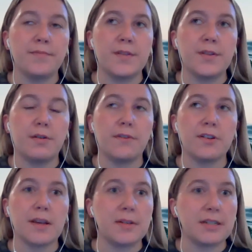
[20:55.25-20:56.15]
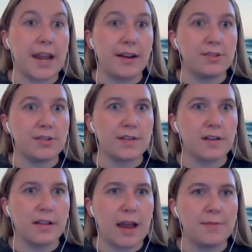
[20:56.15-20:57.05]
So if your septic tank just
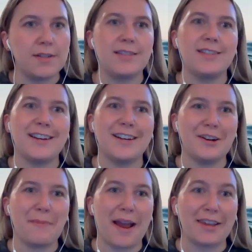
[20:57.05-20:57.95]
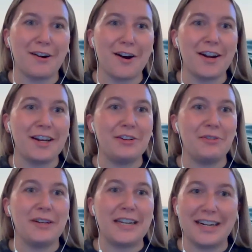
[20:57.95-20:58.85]
collapsed in your backyard and
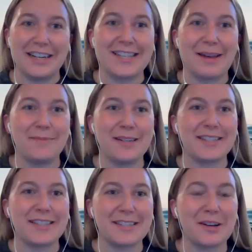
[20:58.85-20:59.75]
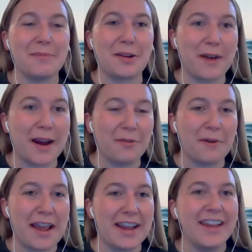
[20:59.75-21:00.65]
you need a septic system like right away,